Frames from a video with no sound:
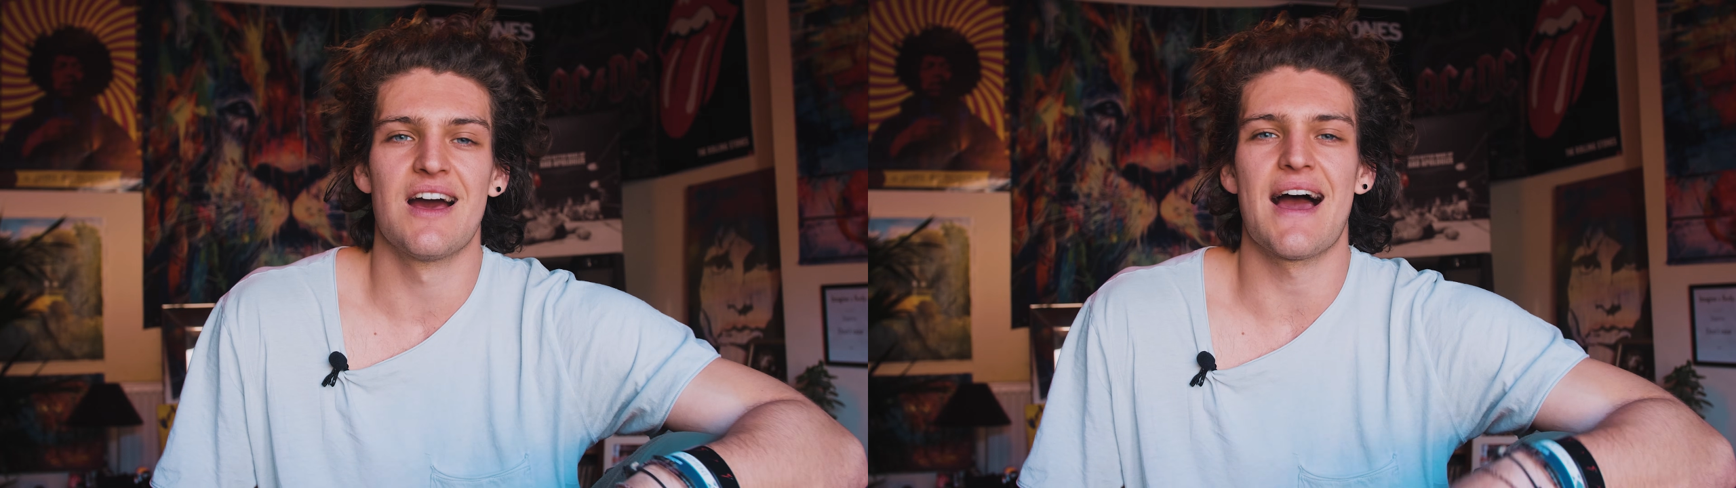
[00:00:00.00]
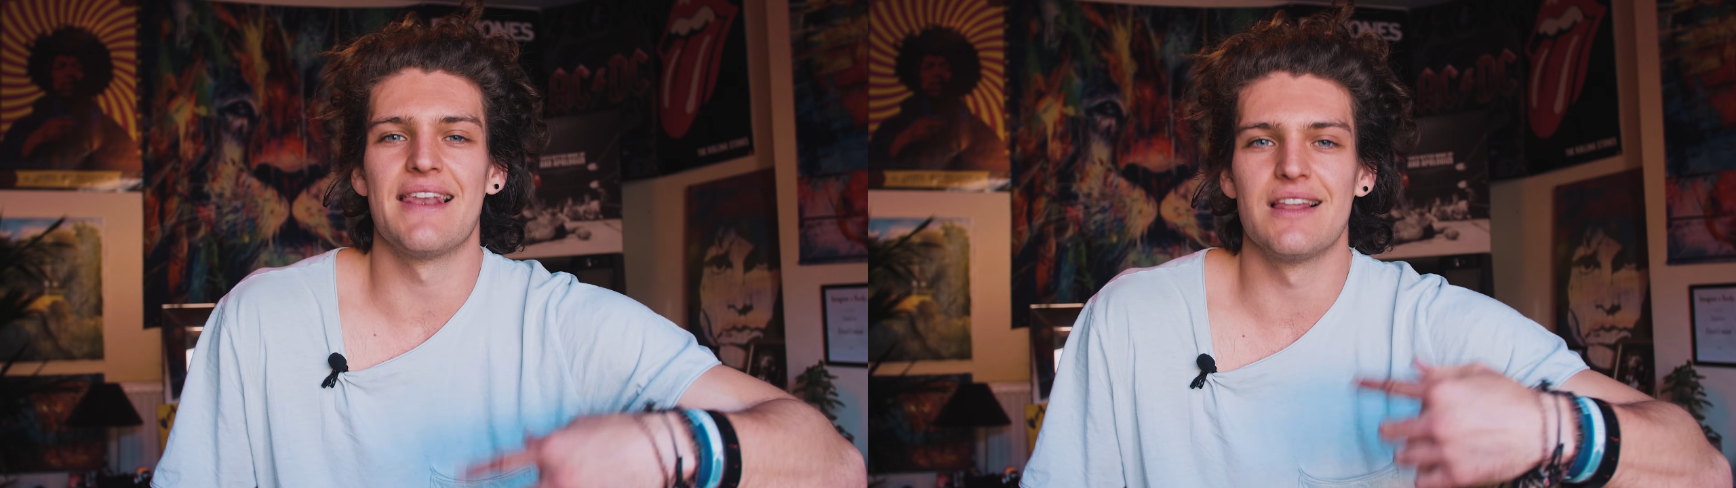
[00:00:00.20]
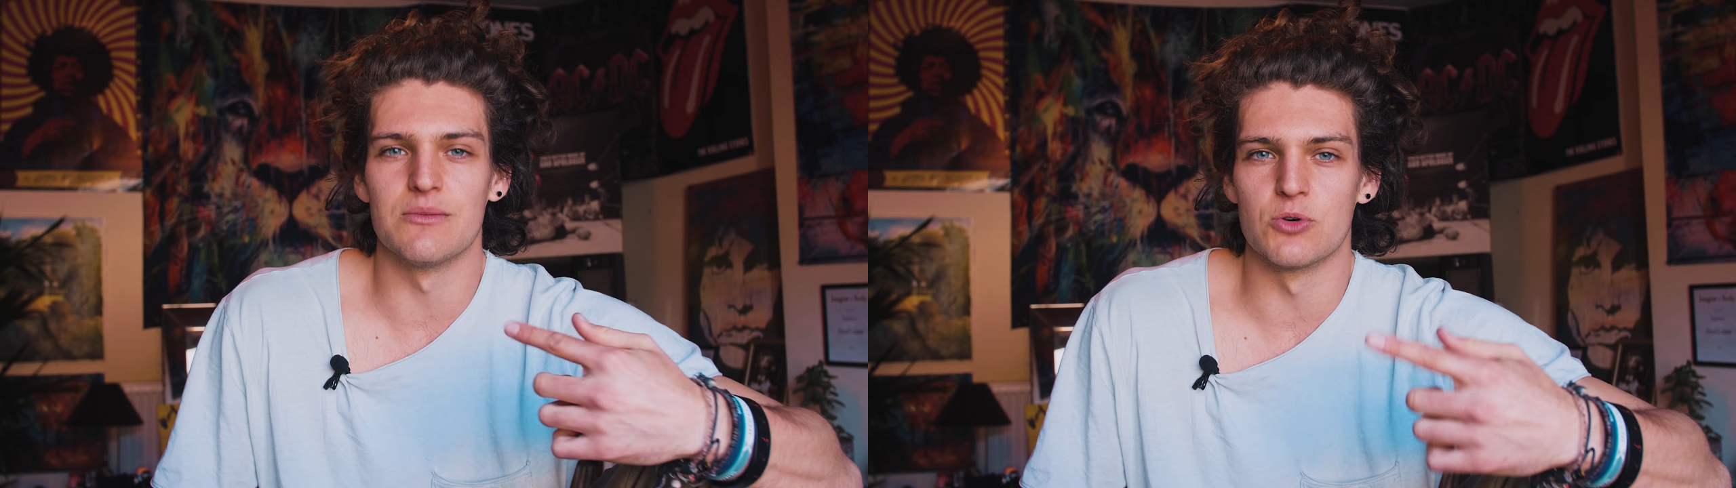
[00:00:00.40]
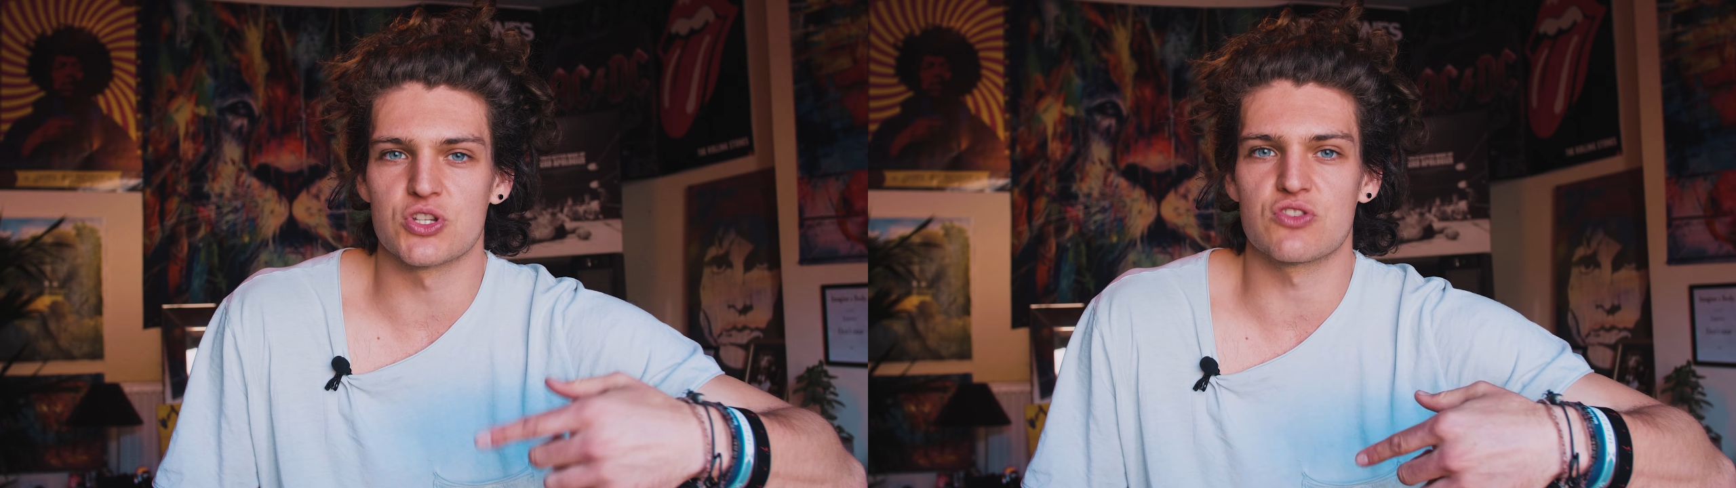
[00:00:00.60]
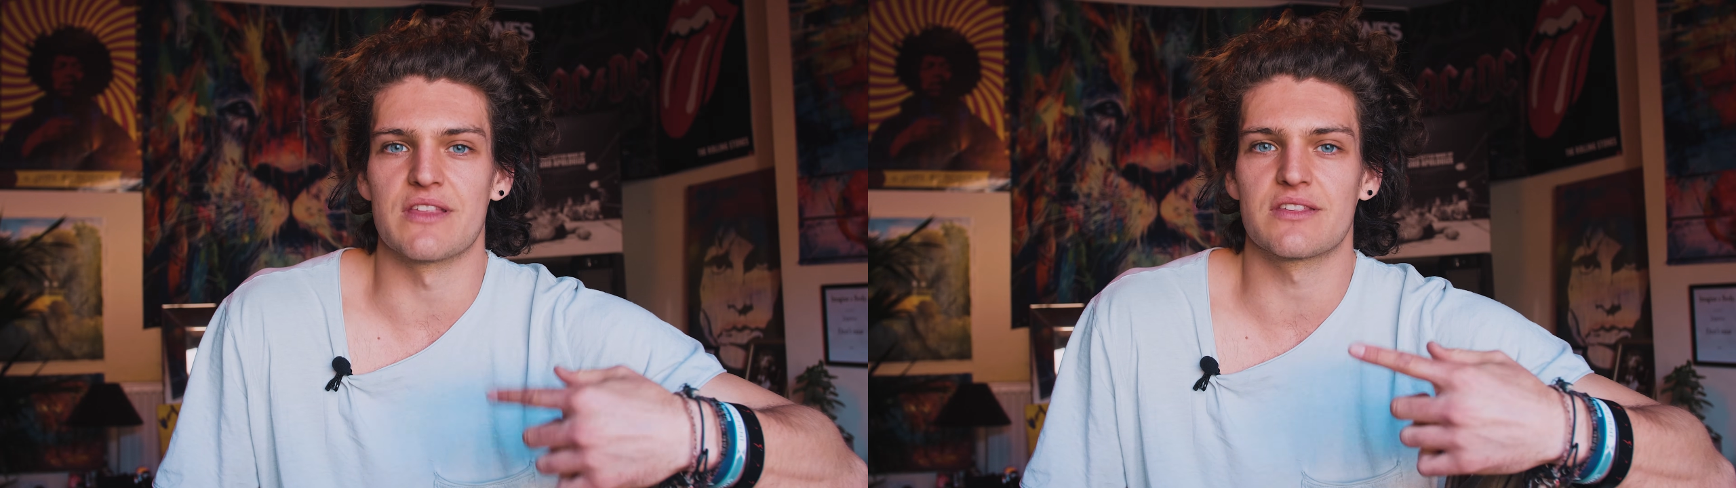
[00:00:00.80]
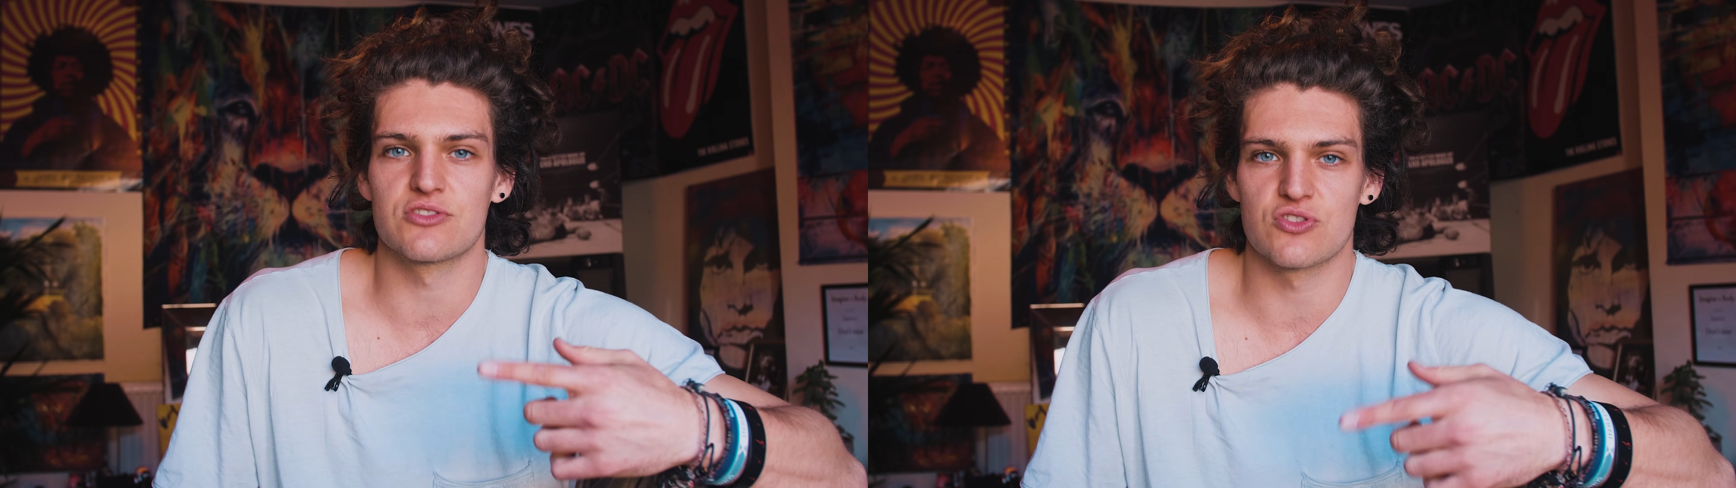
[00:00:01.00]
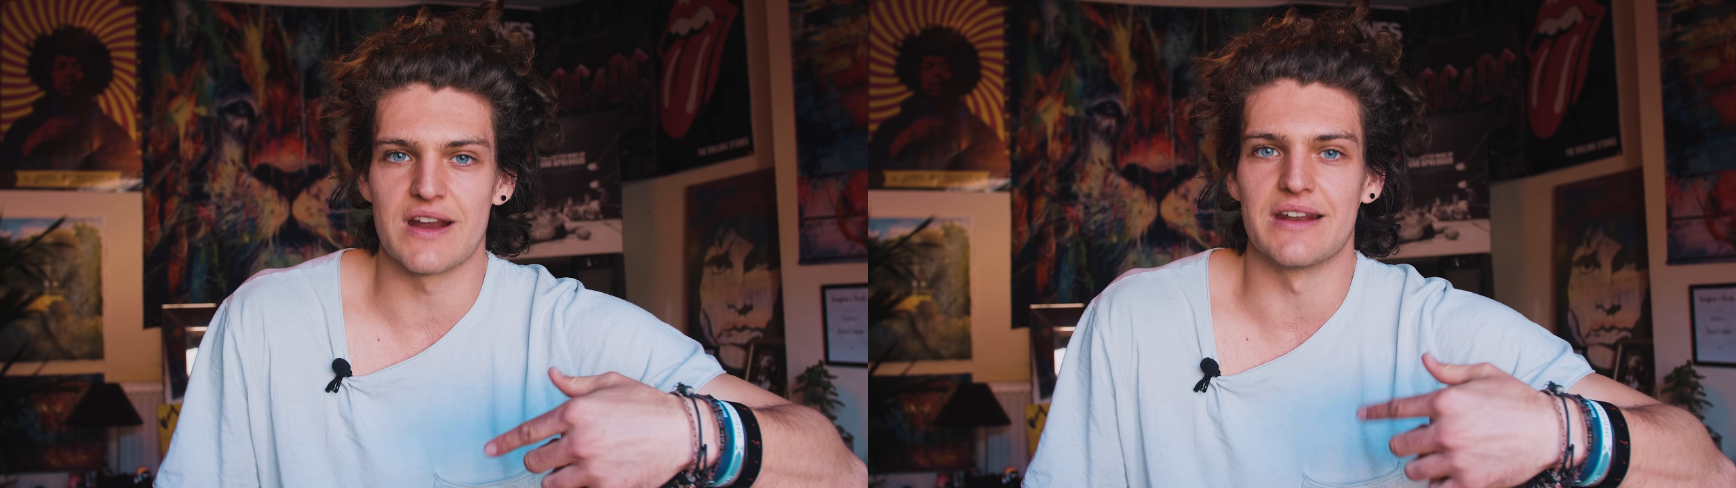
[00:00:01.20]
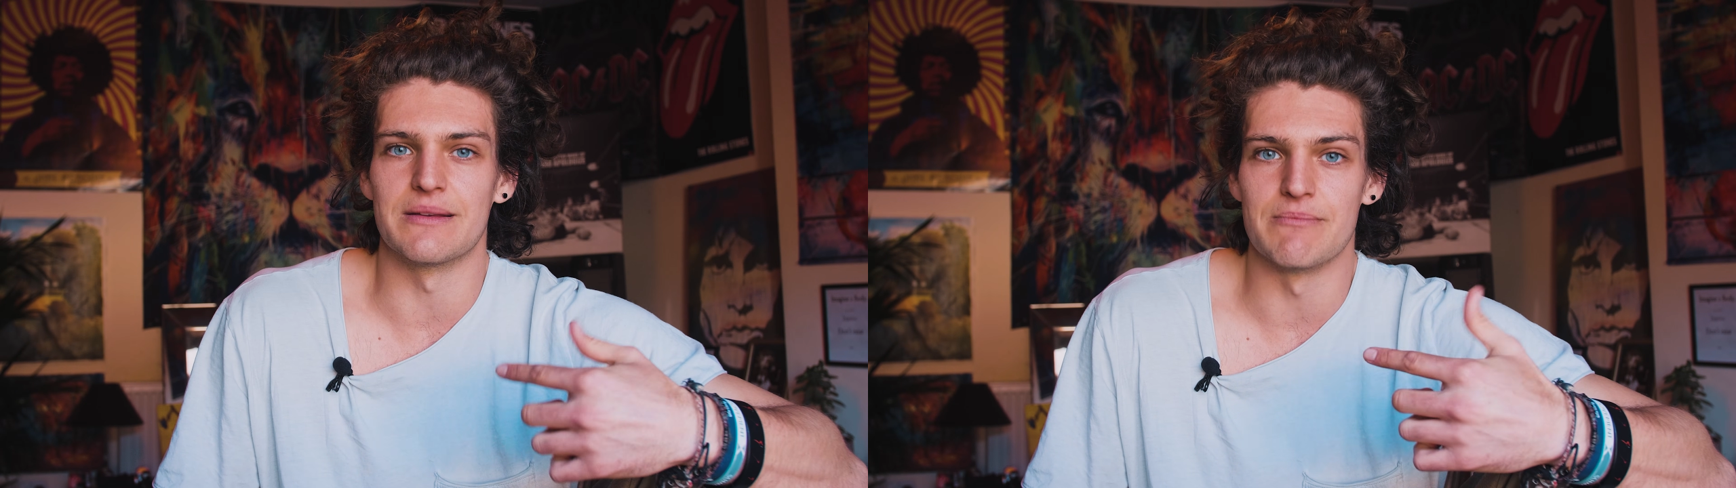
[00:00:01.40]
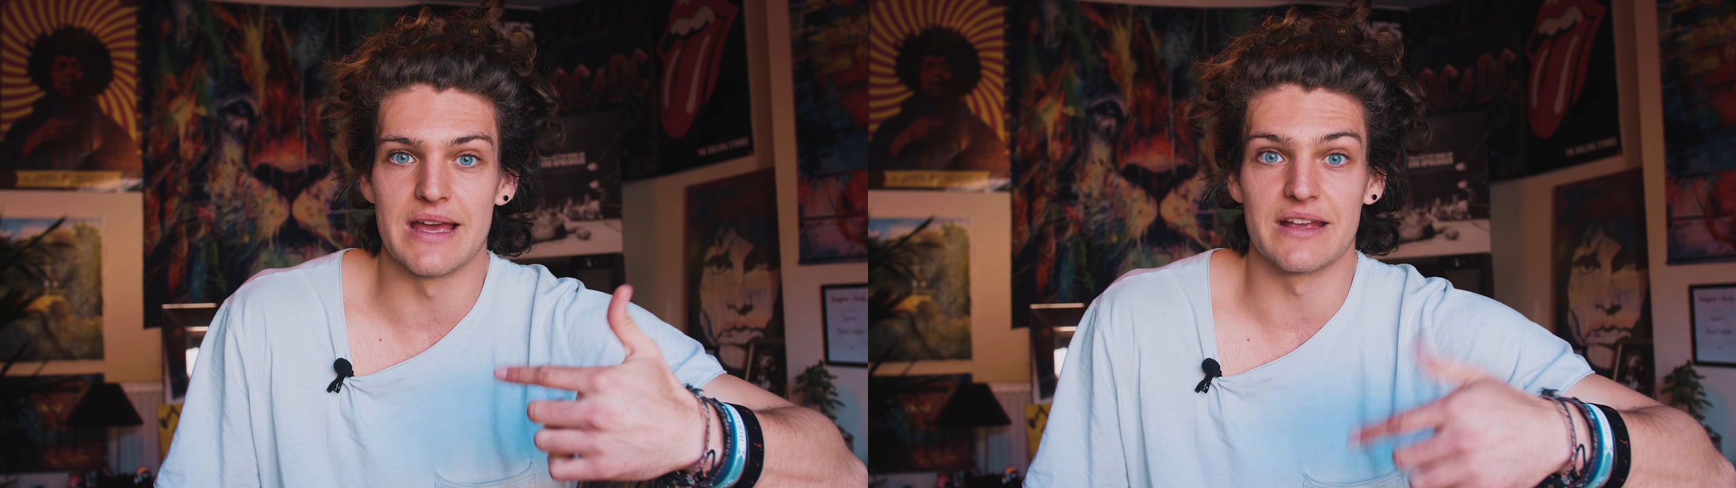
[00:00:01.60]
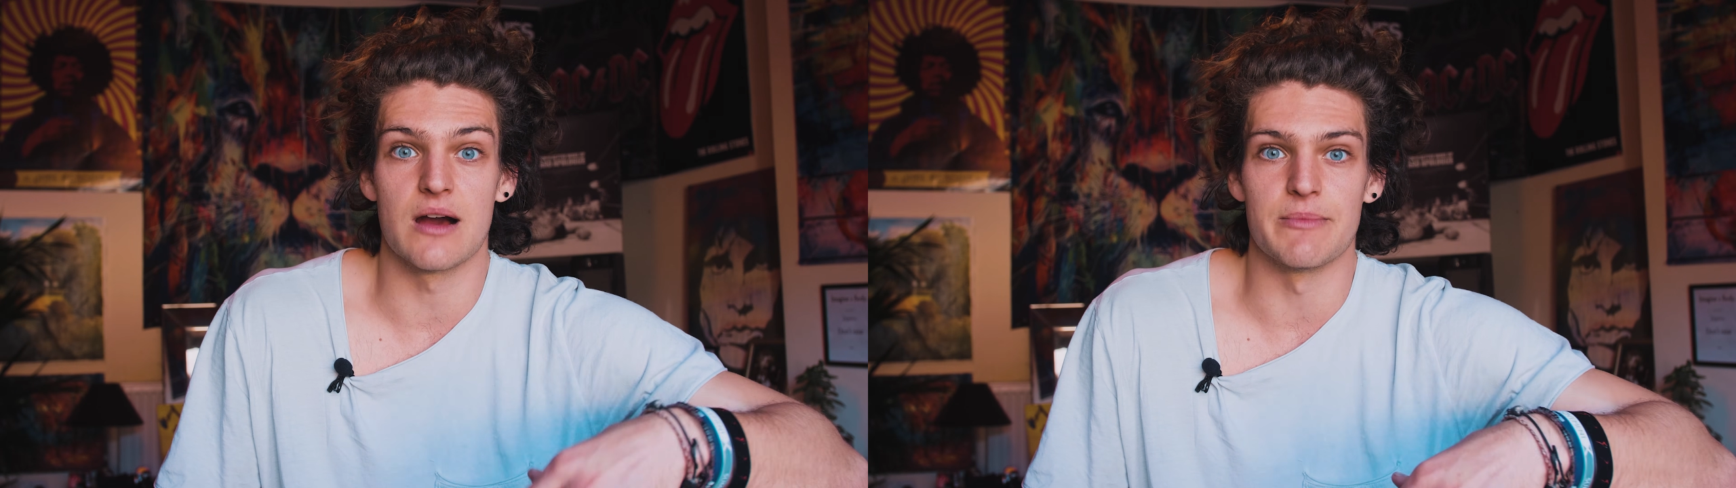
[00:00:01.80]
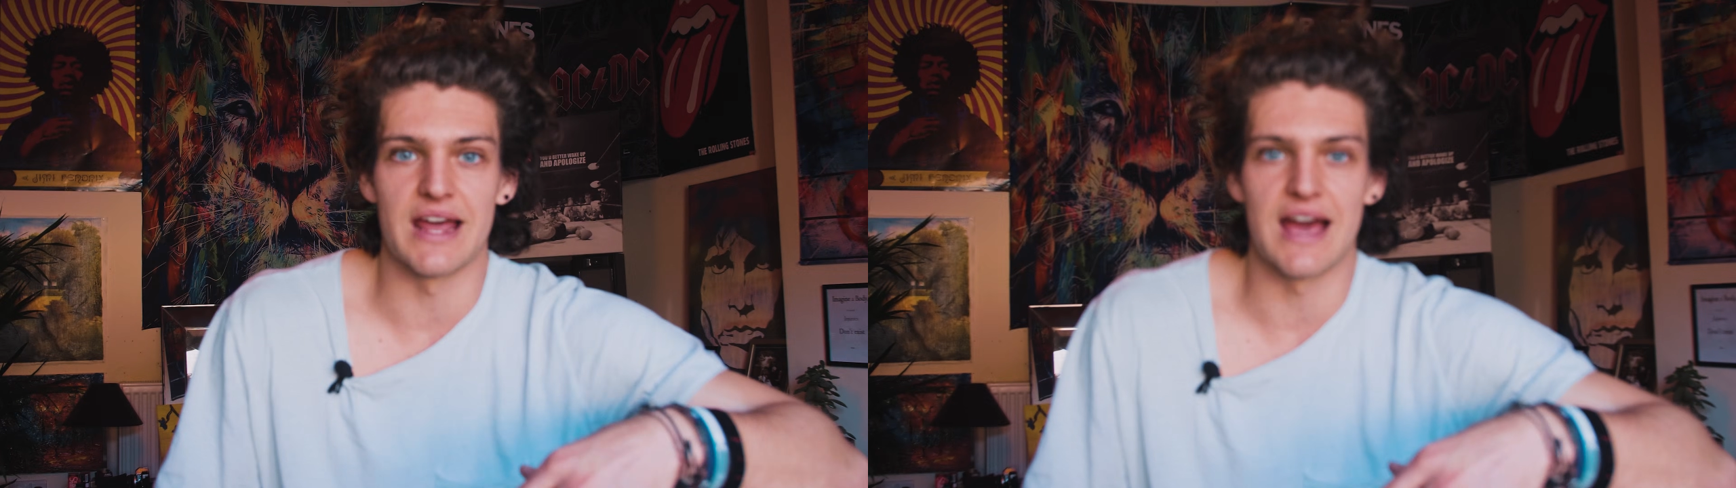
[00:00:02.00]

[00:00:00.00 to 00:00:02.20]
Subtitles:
a little more strength training may come in